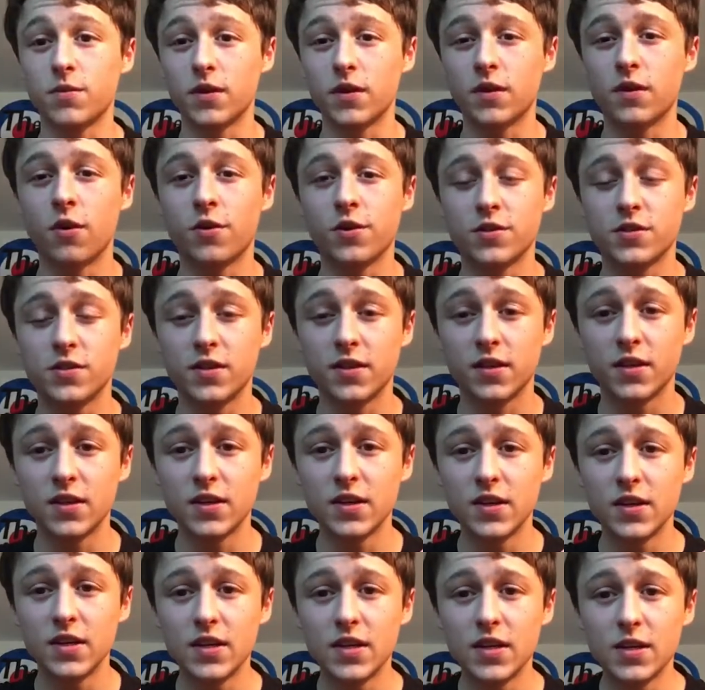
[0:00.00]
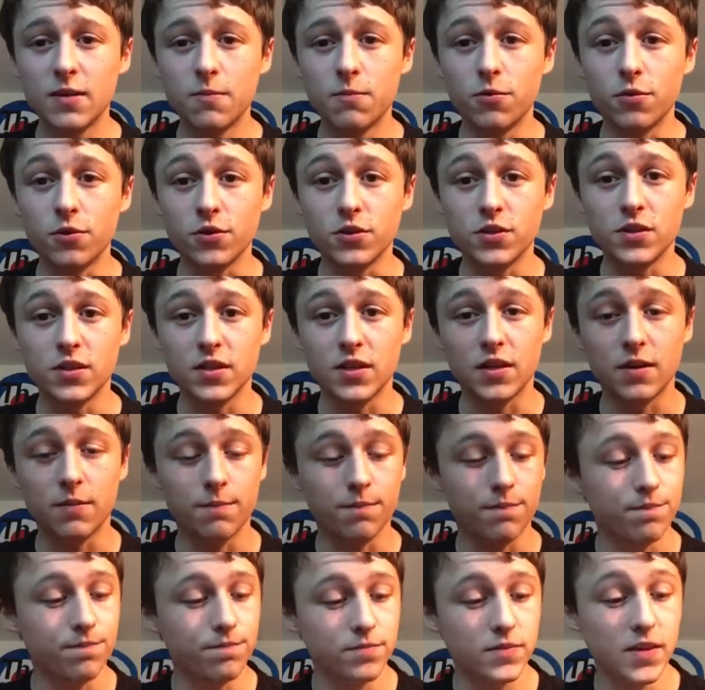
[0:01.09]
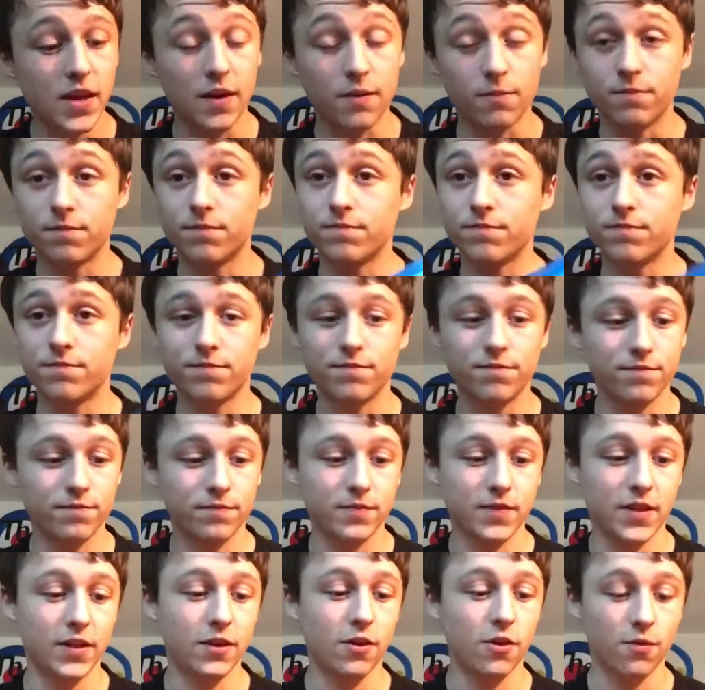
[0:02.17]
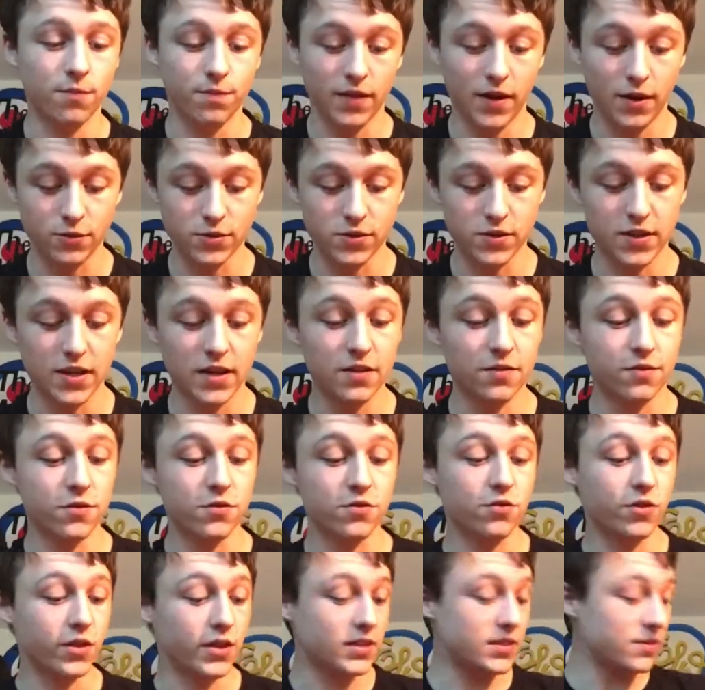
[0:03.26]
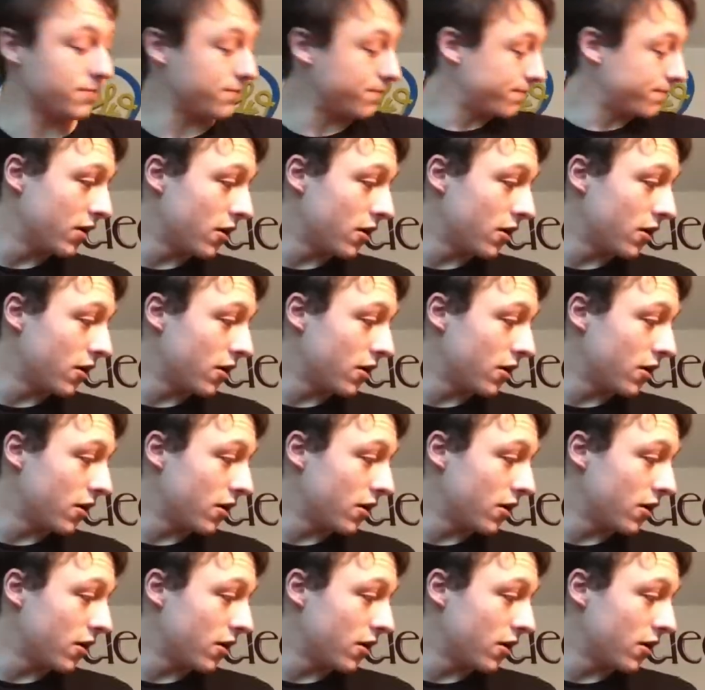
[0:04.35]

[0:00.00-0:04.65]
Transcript: be, in honesty. But yeah, there you go. House at the End of the Street.